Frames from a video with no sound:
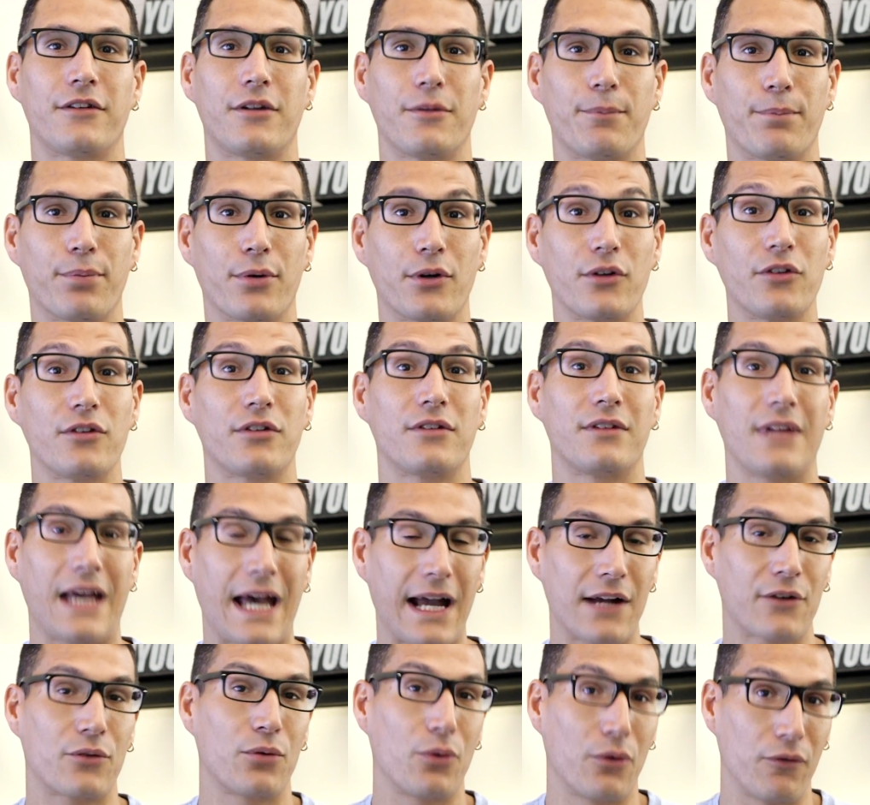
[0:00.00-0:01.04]
to produce
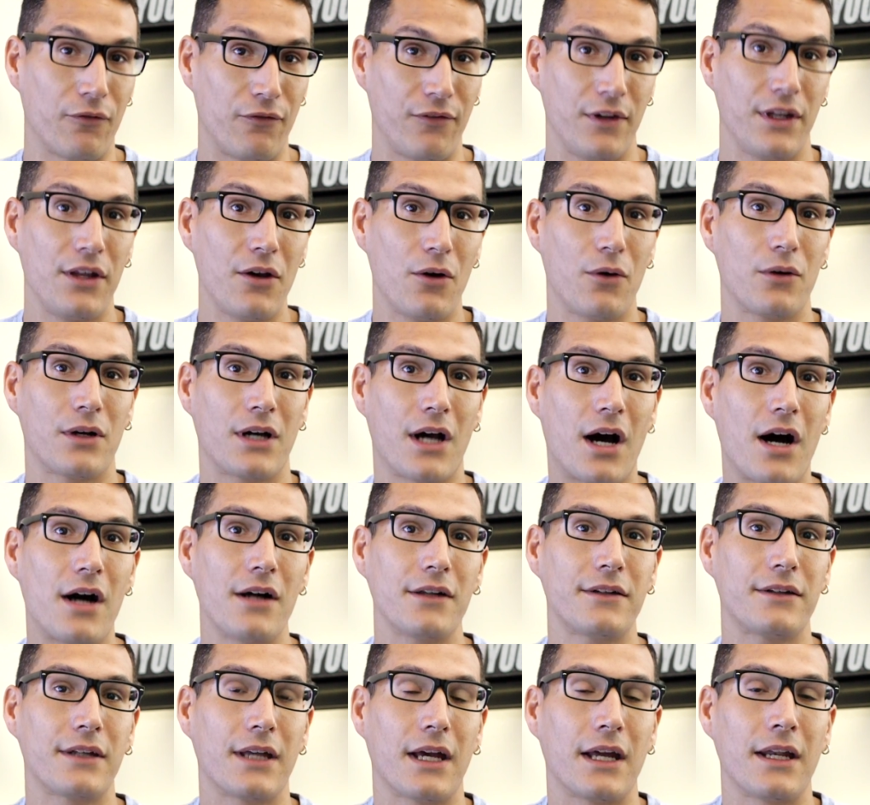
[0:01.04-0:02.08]
actual video
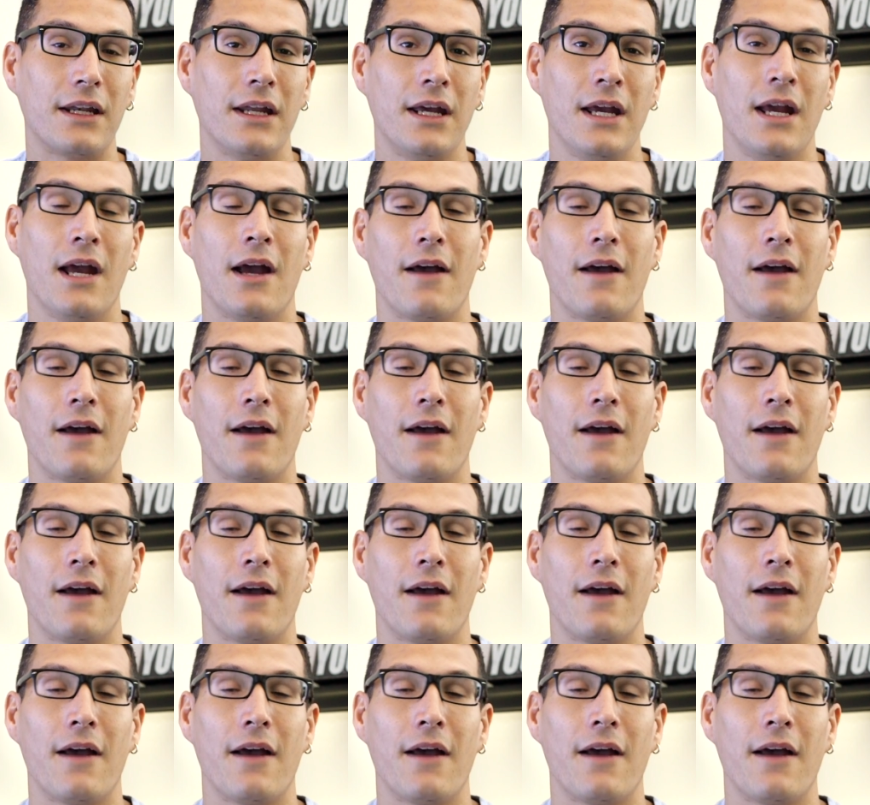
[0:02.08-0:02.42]
content